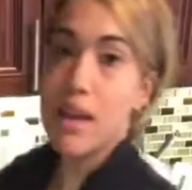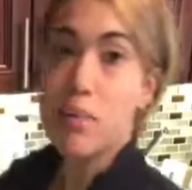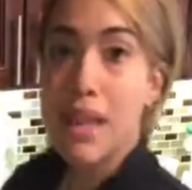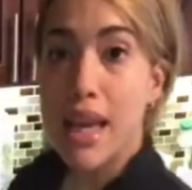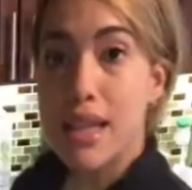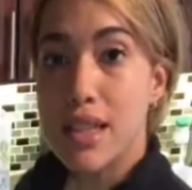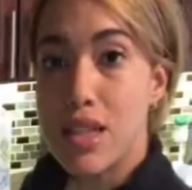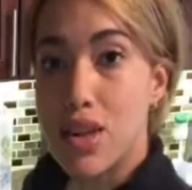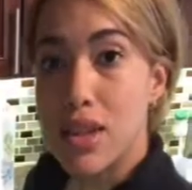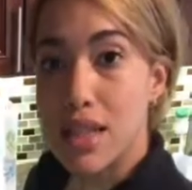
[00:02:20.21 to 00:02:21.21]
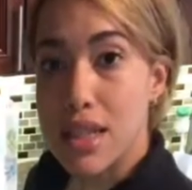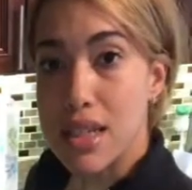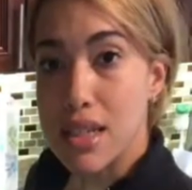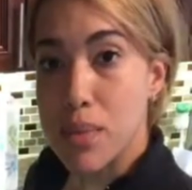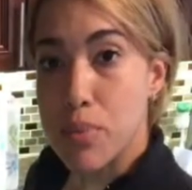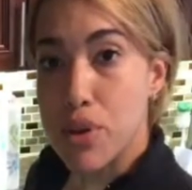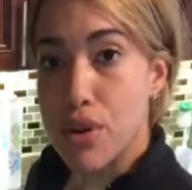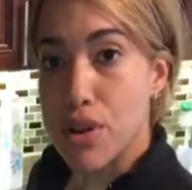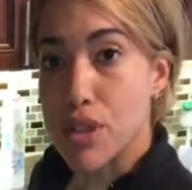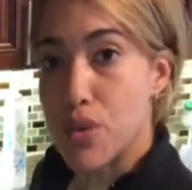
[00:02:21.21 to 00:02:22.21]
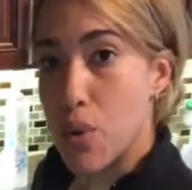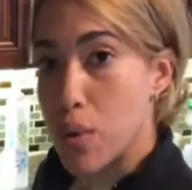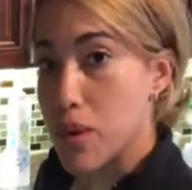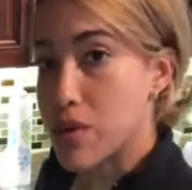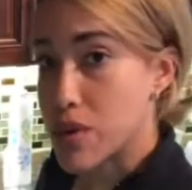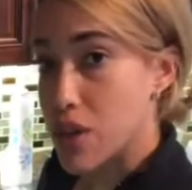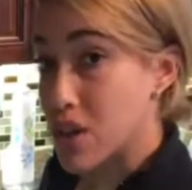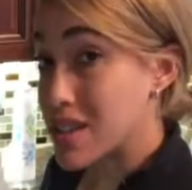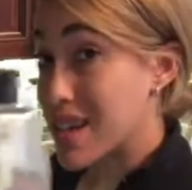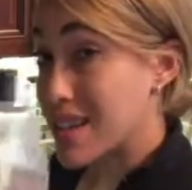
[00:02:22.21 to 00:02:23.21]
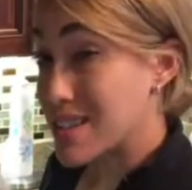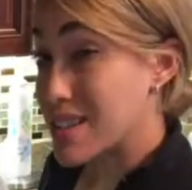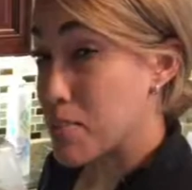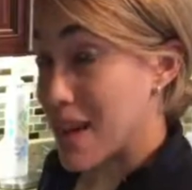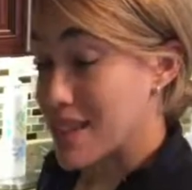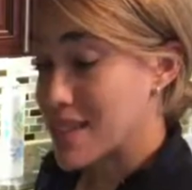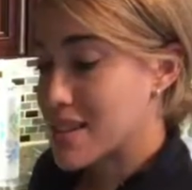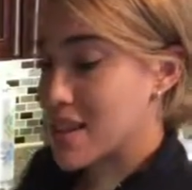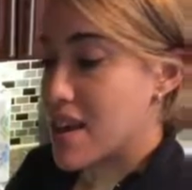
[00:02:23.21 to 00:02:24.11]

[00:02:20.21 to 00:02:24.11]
Himalayan salt. Is the purest form of salt, and it's the best.